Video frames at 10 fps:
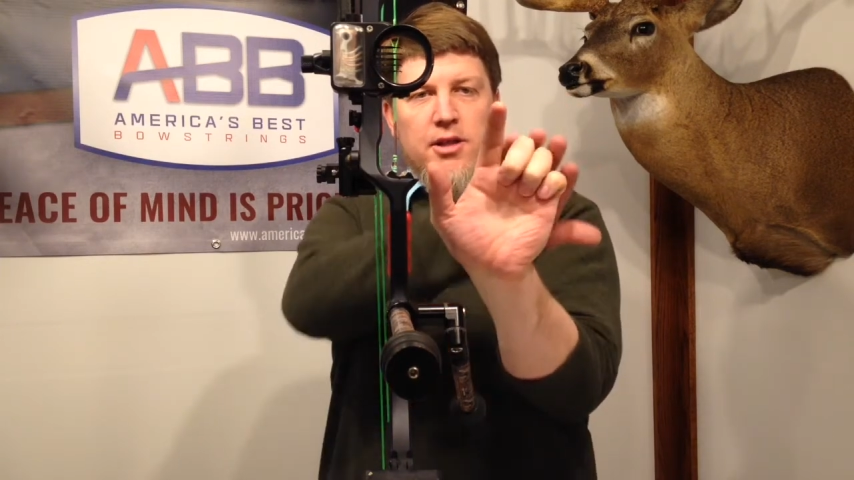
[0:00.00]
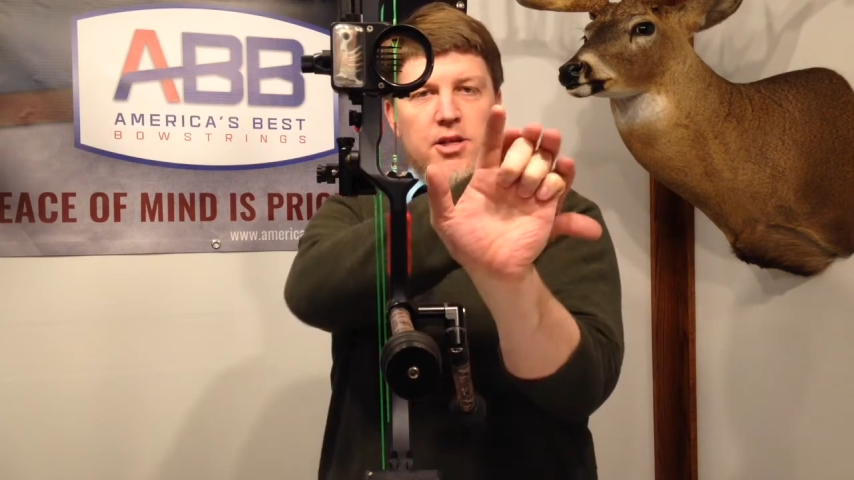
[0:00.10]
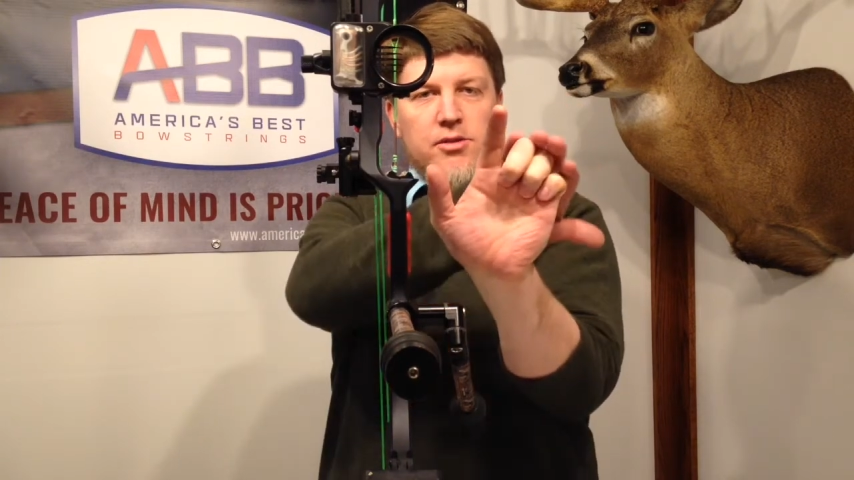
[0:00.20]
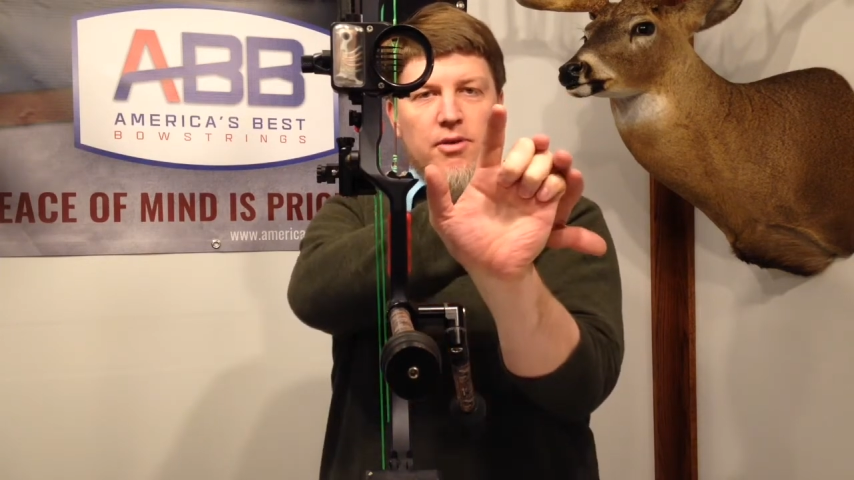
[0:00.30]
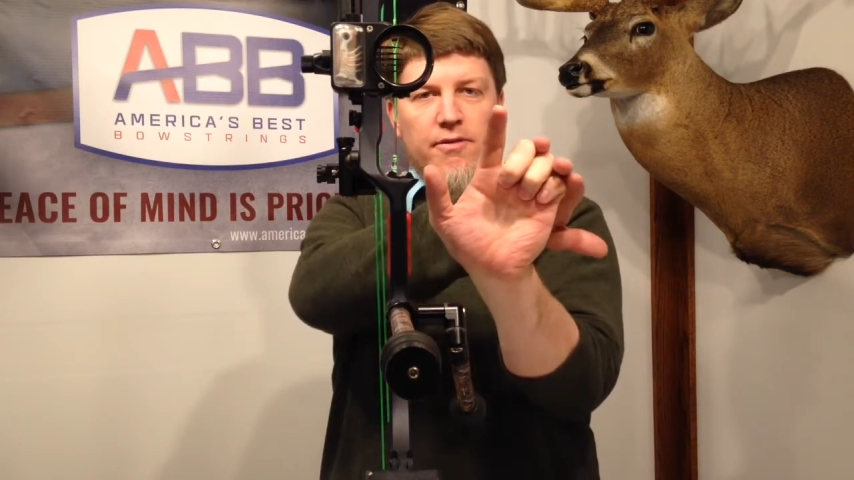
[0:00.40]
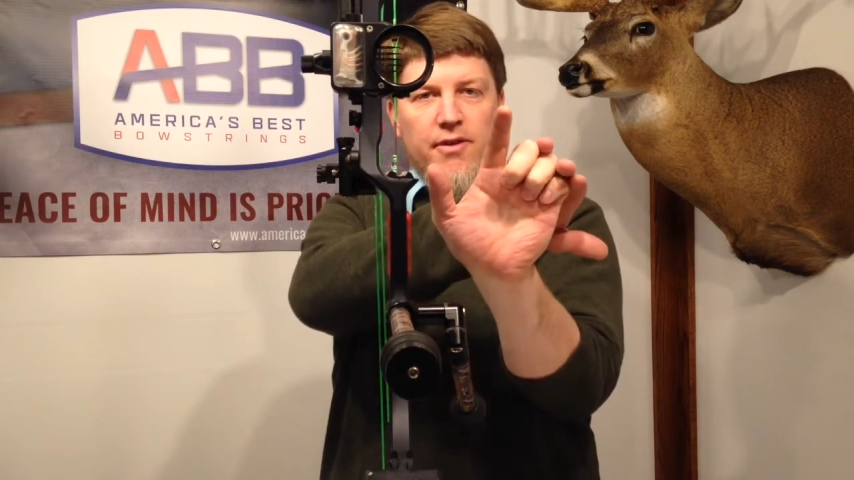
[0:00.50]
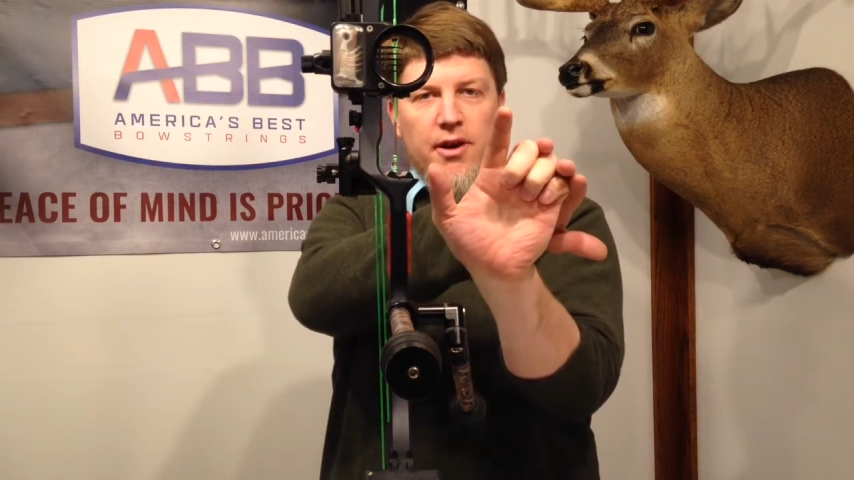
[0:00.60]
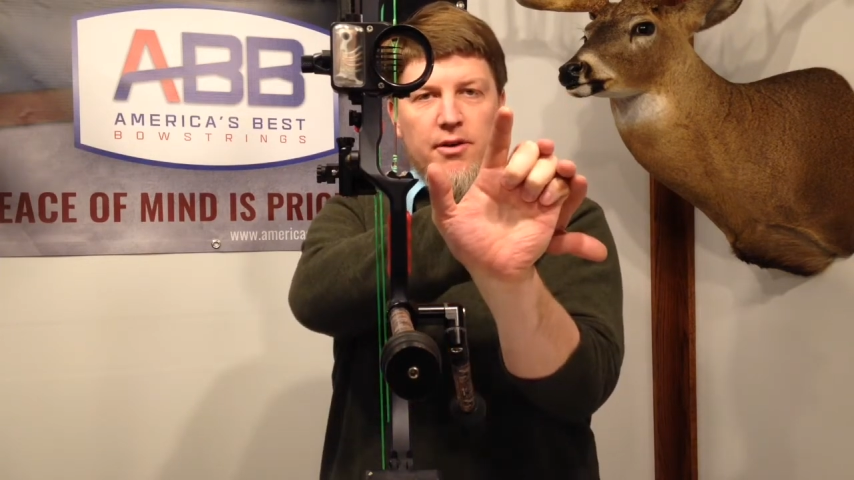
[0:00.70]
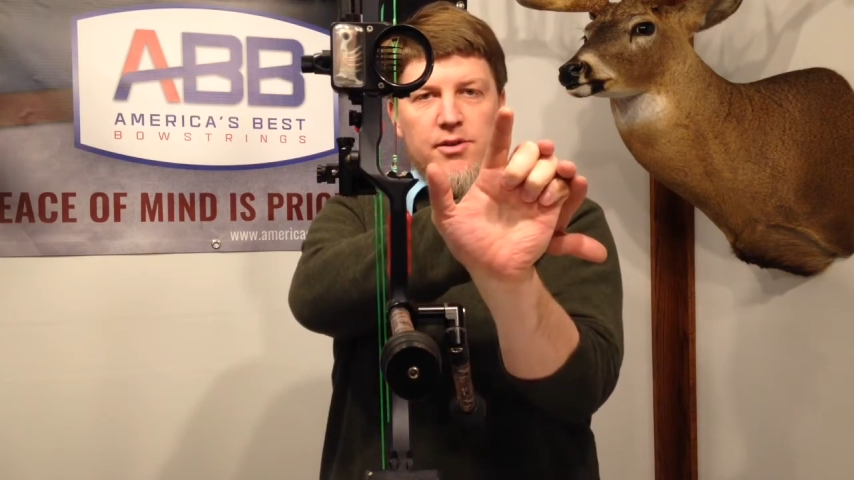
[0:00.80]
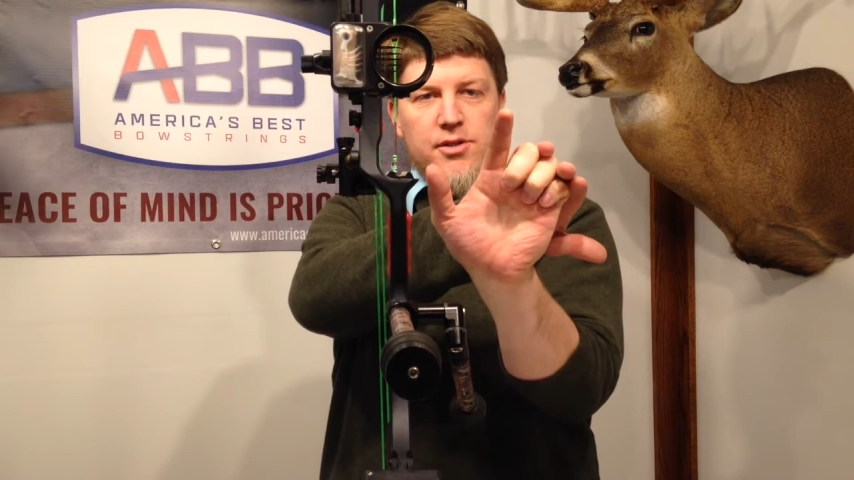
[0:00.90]
these three
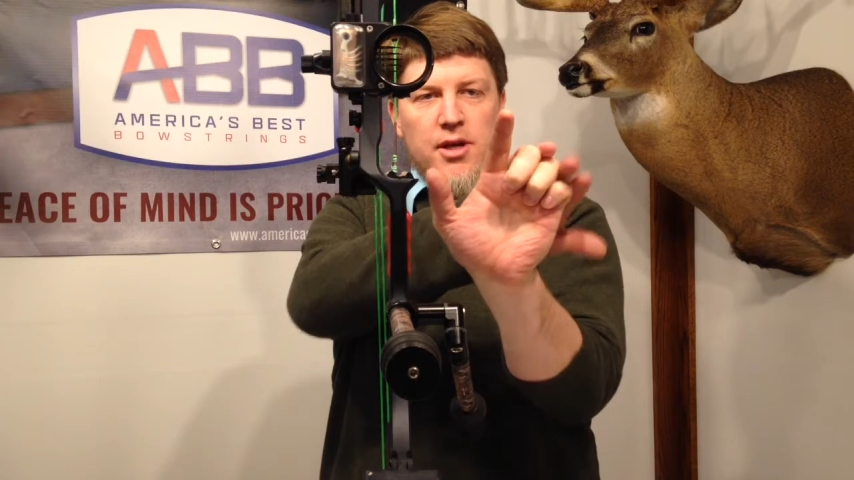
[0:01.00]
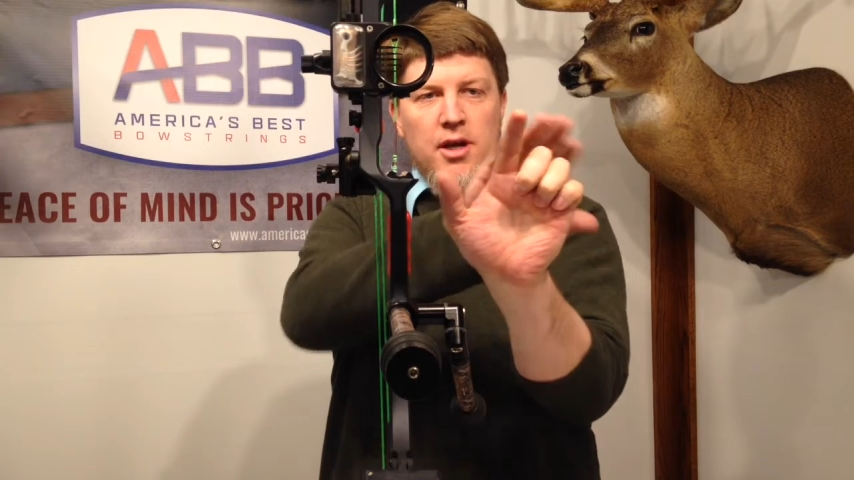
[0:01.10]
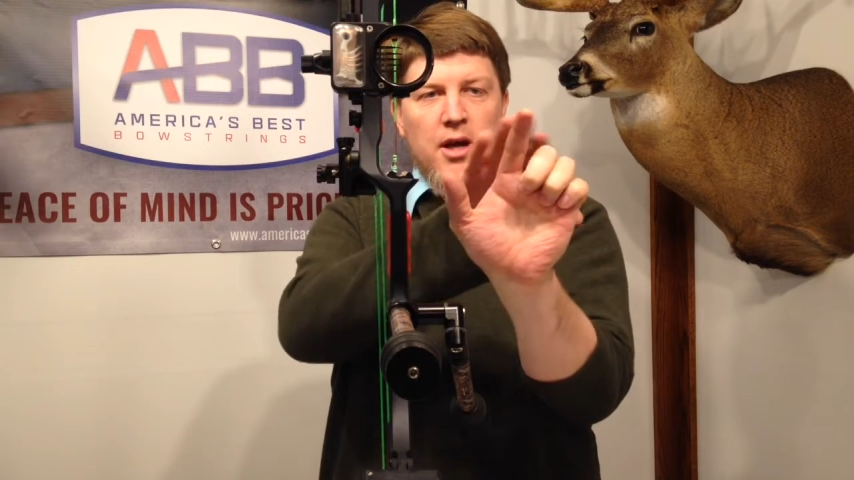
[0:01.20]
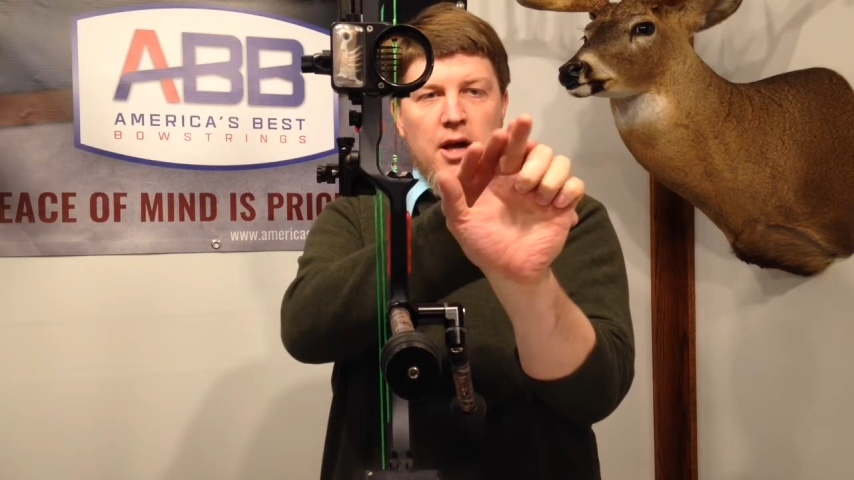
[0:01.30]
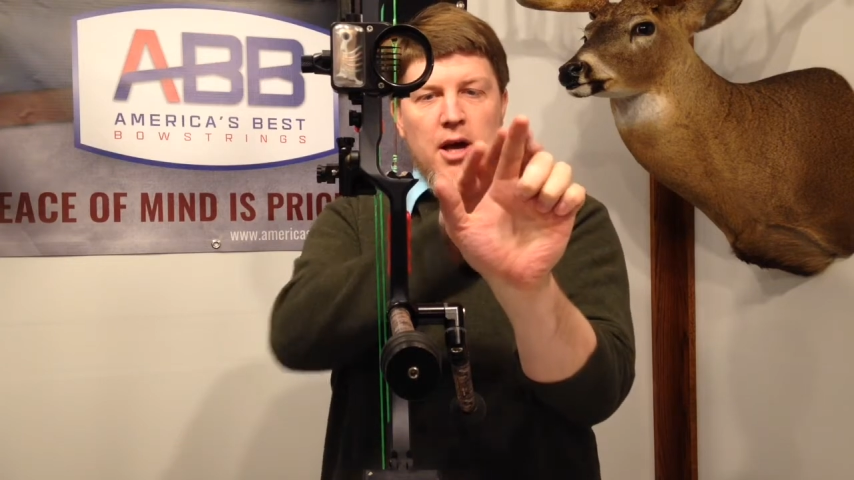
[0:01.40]
fingers